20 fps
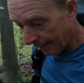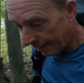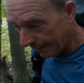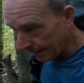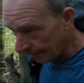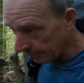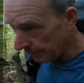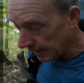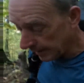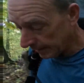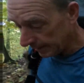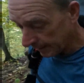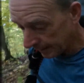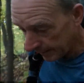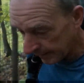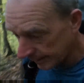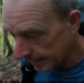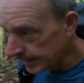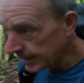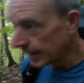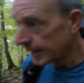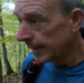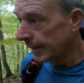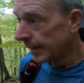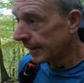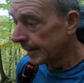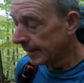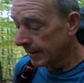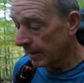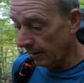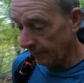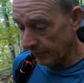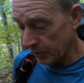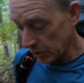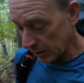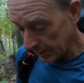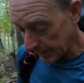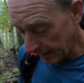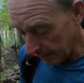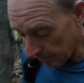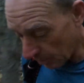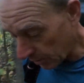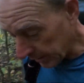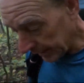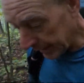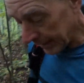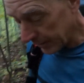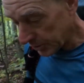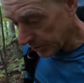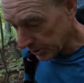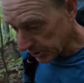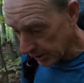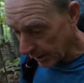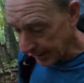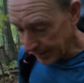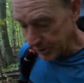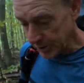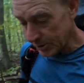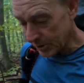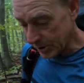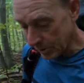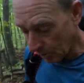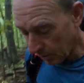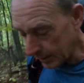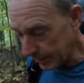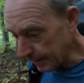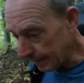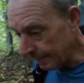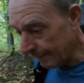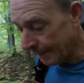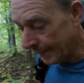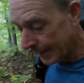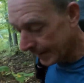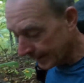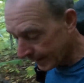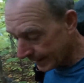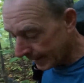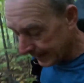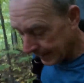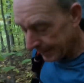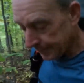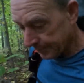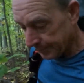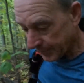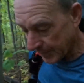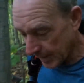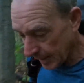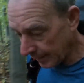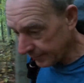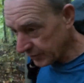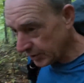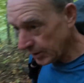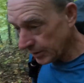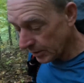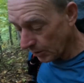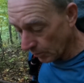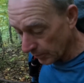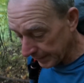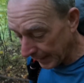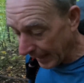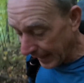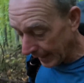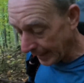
Obviously their morning exercise and so on. I've seen no other